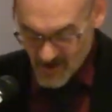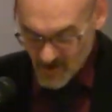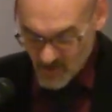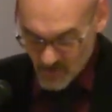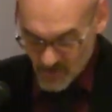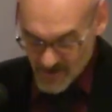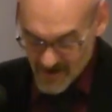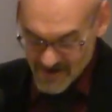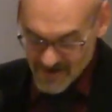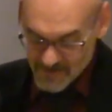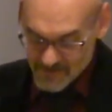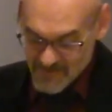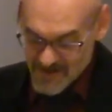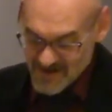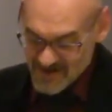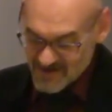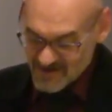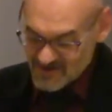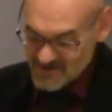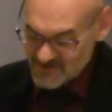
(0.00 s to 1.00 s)
where I can
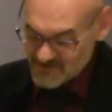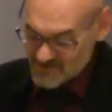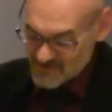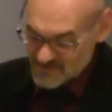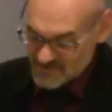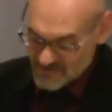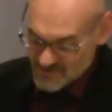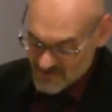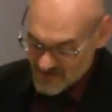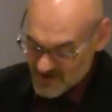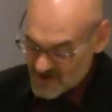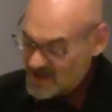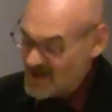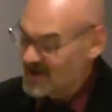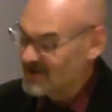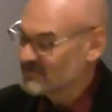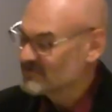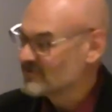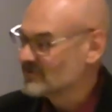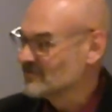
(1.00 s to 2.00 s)
make a difference in the
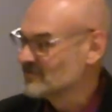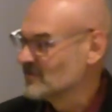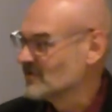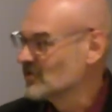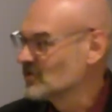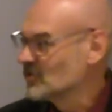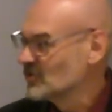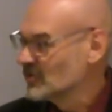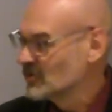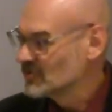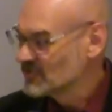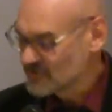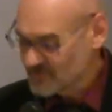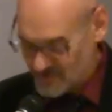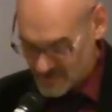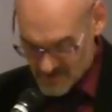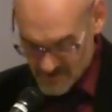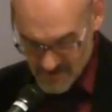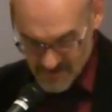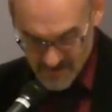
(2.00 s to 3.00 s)
lives of learners
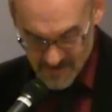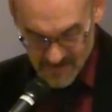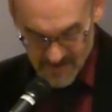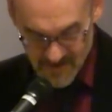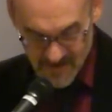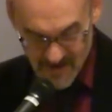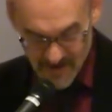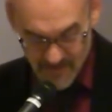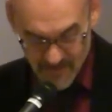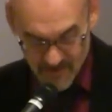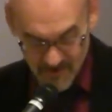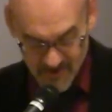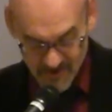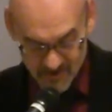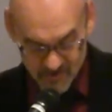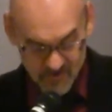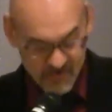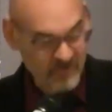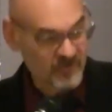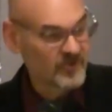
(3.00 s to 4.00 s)
and their
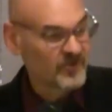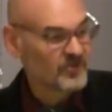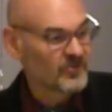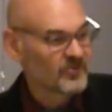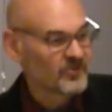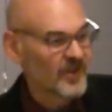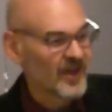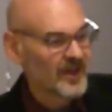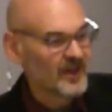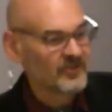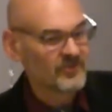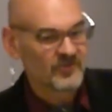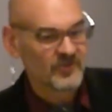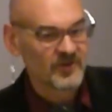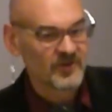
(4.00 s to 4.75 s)
interest in science and